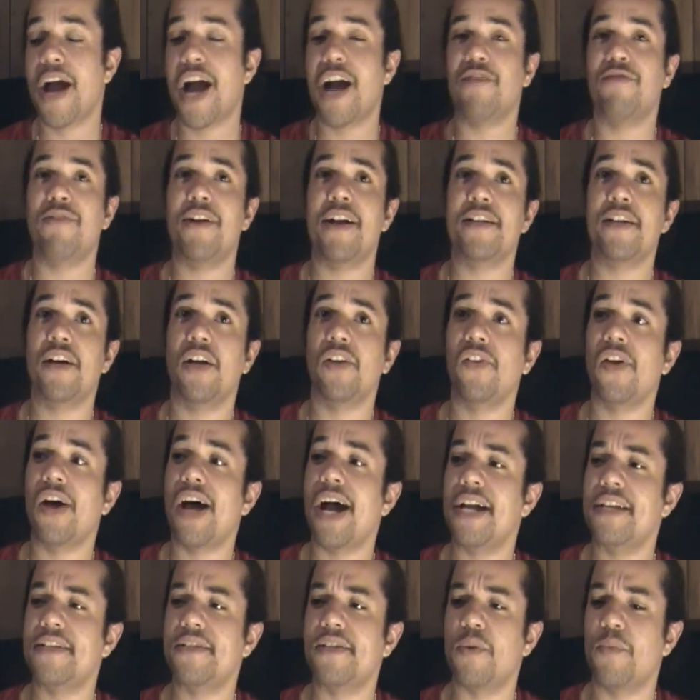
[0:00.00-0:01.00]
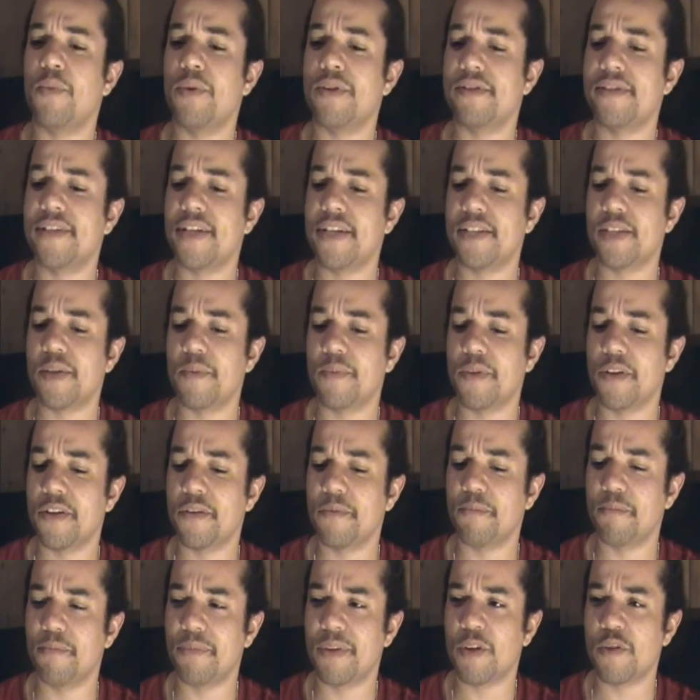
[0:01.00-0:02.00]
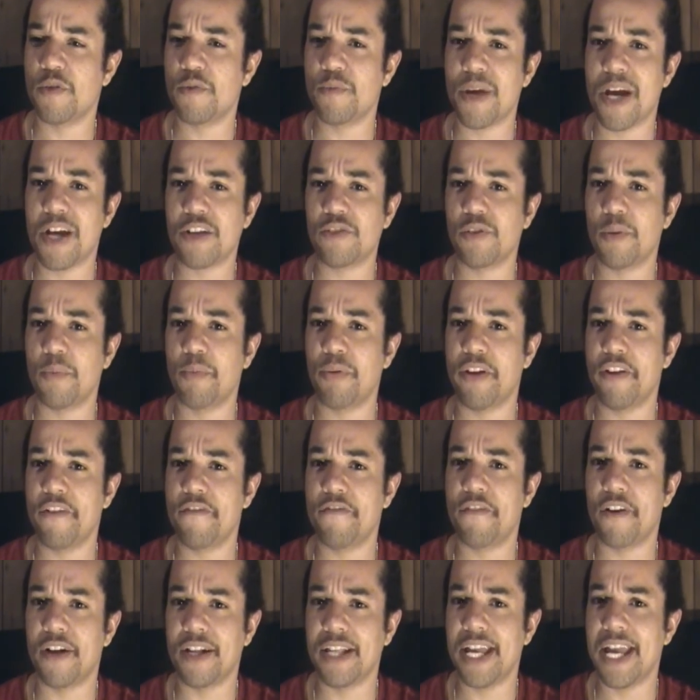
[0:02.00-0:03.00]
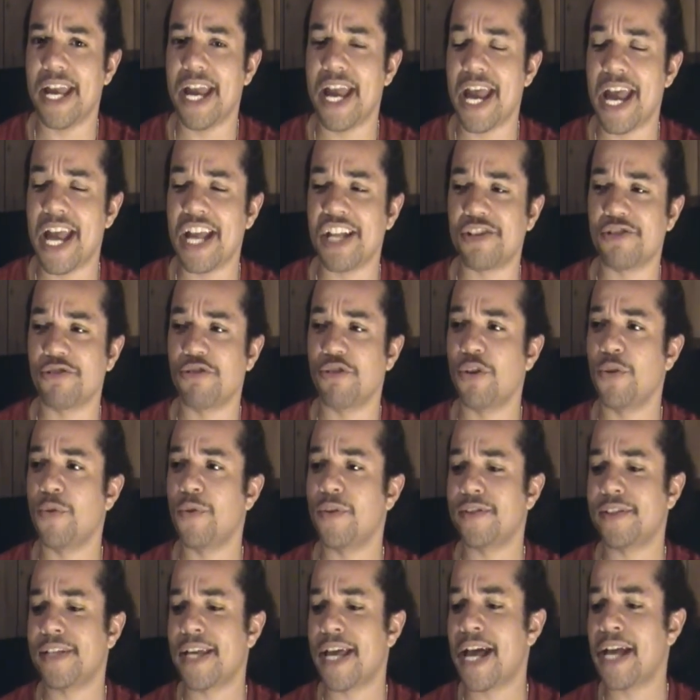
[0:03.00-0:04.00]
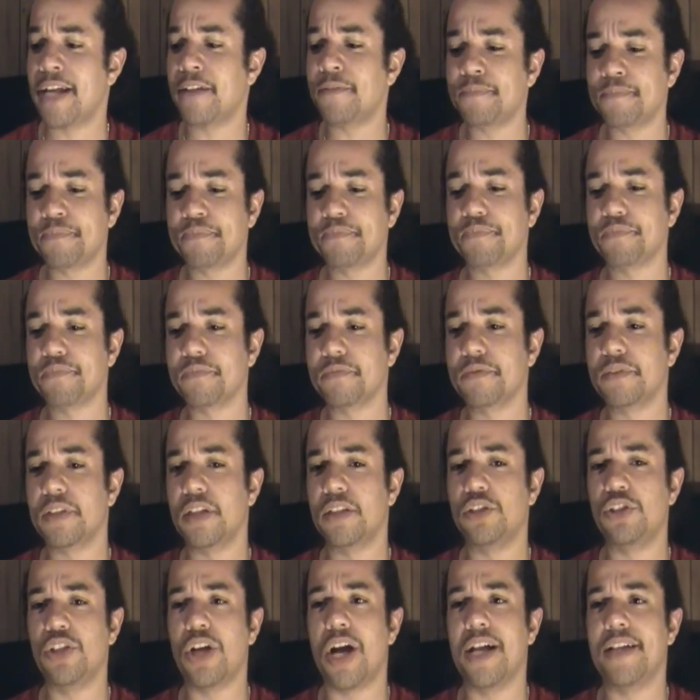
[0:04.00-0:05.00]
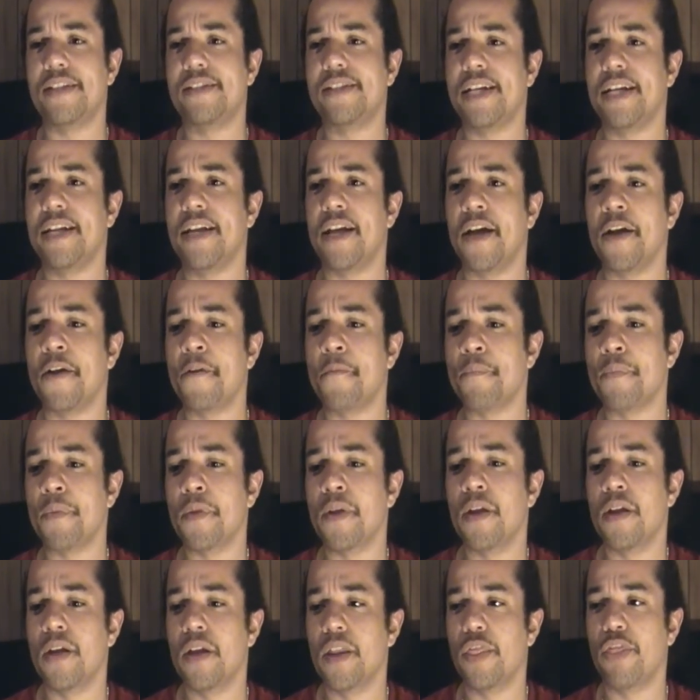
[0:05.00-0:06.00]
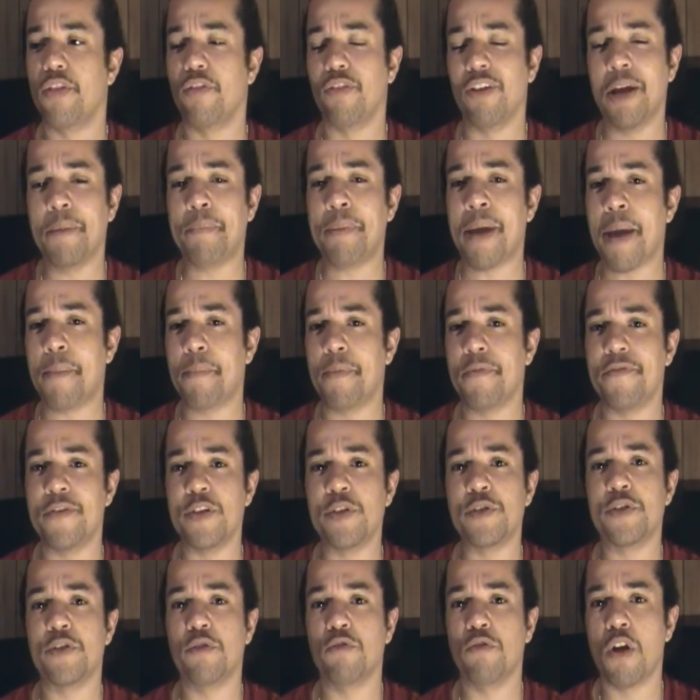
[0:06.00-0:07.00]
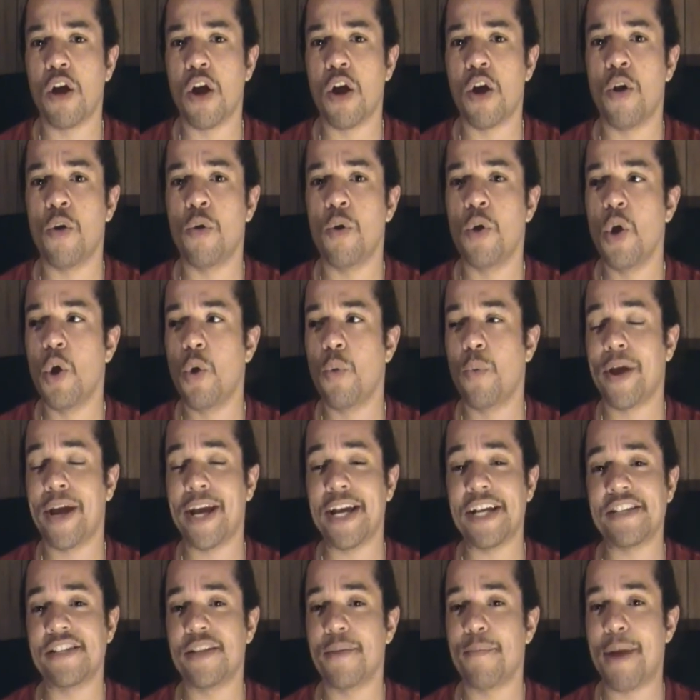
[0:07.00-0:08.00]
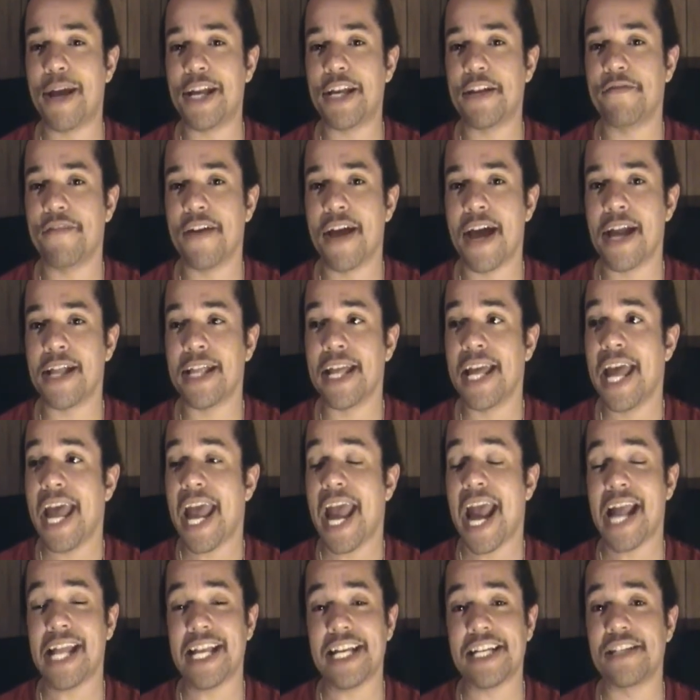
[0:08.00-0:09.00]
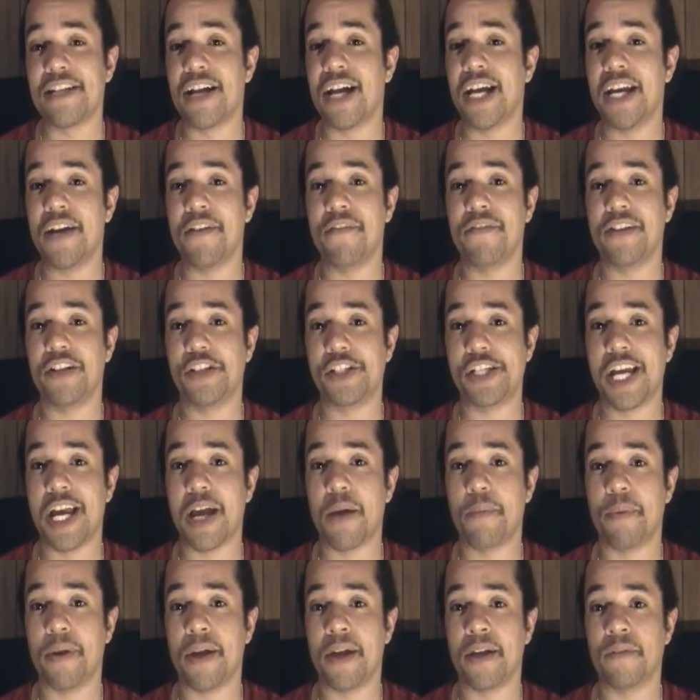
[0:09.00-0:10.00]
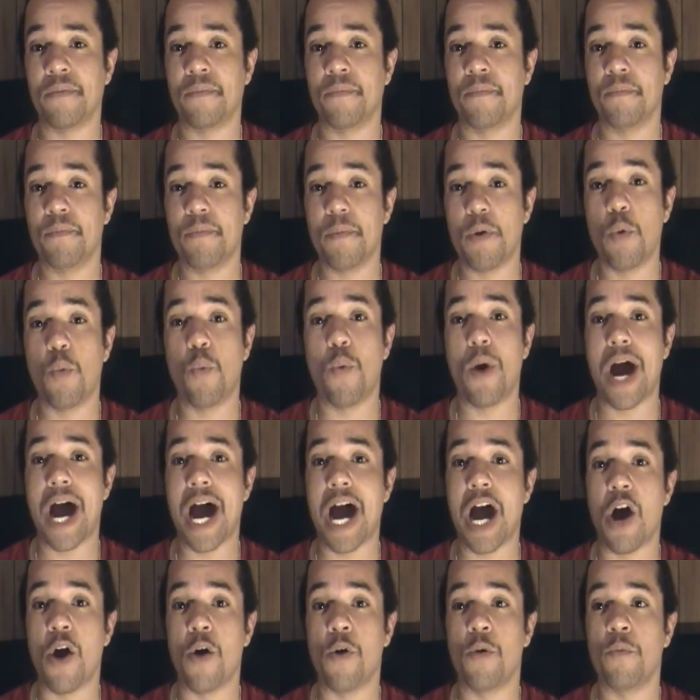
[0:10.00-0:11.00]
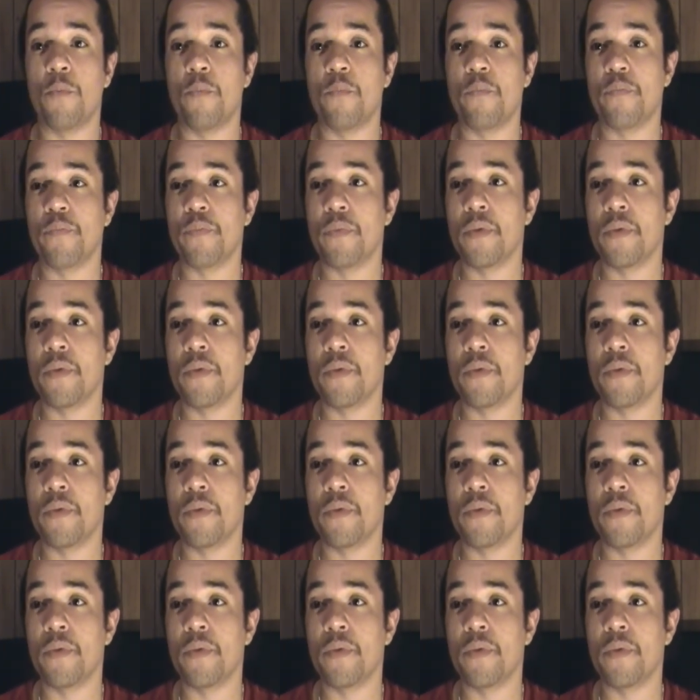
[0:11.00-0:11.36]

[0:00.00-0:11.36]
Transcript: I read online someone say something that was actually pretty funny and true, is that John Cena, 3 pay-per-views in a row where he's the main event and he's not even the champion. Wow.